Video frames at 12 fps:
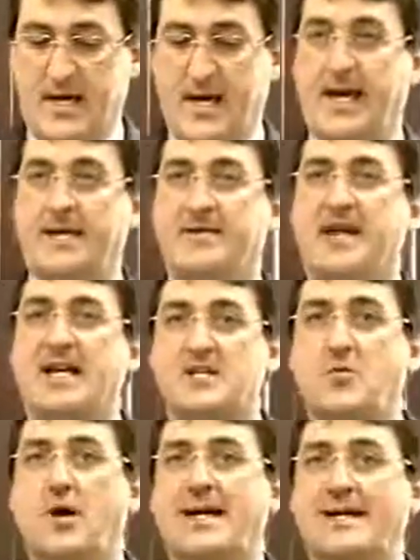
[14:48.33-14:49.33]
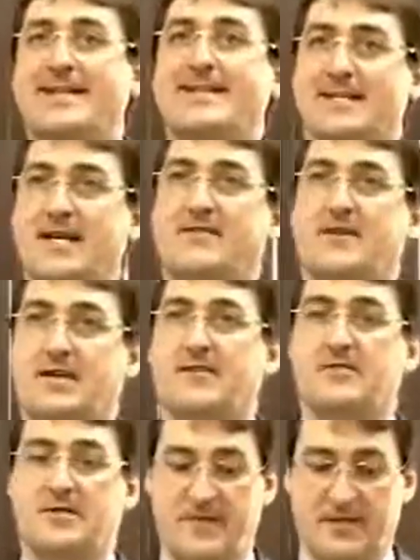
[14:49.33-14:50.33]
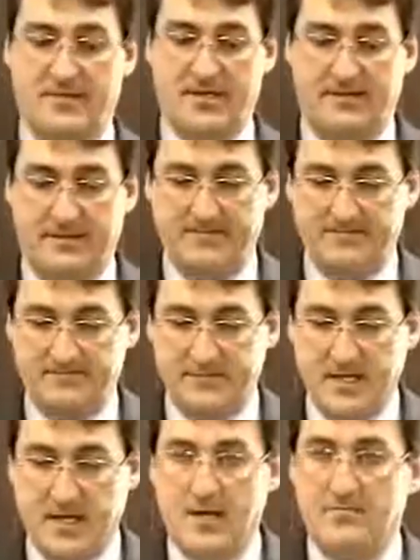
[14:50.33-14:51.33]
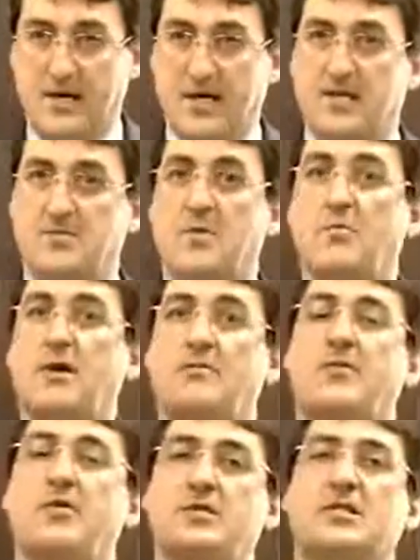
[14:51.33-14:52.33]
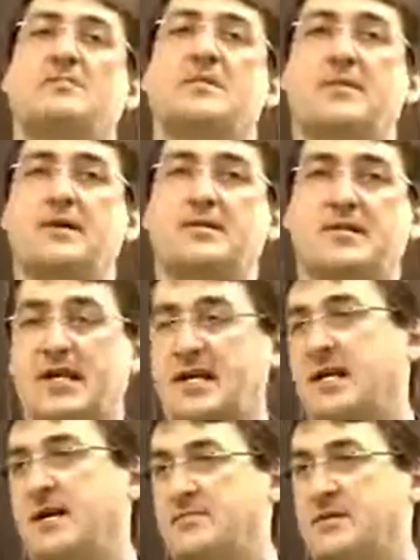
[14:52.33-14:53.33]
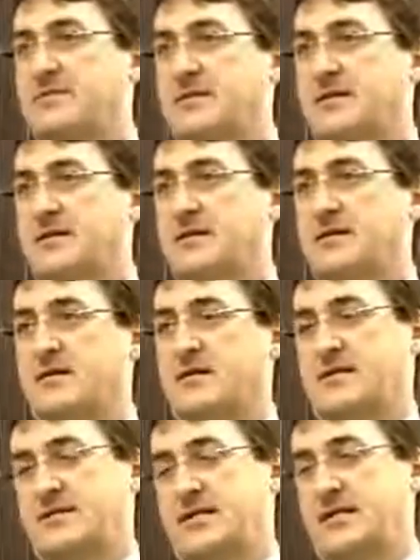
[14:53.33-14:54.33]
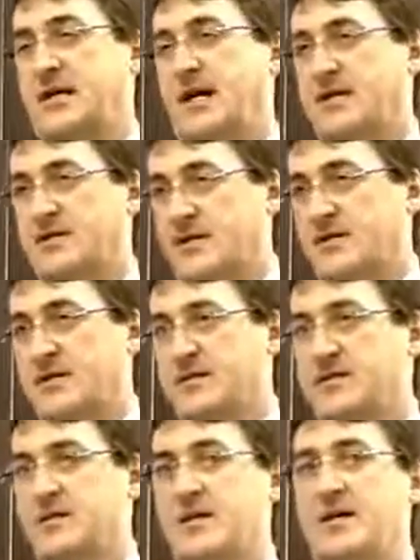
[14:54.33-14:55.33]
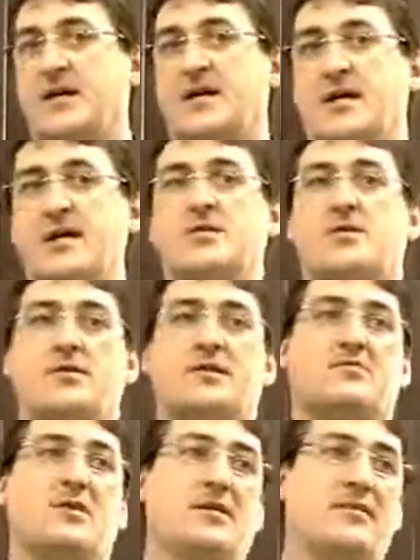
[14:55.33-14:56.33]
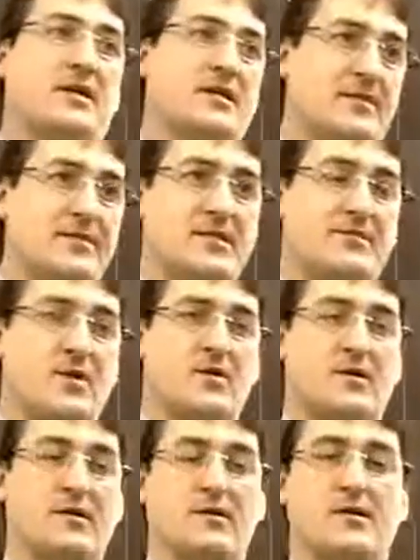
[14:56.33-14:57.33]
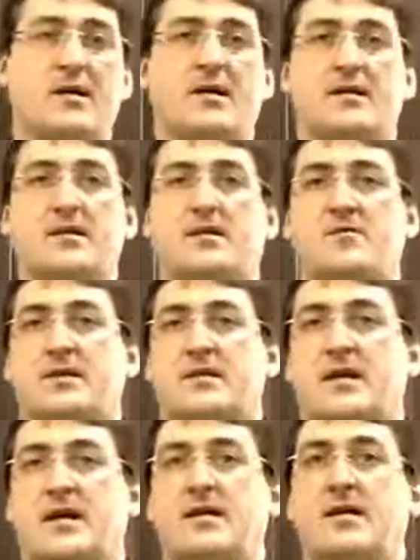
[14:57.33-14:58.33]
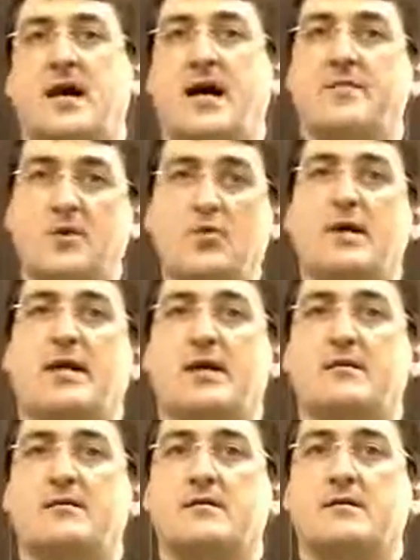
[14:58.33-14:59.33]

And that's why he didn't have the coverage, if you can believe it. Because when we approached him about setting up some CI insurance, he told us, well, because I'm a smoker, you know what, Dad, I'm quitting.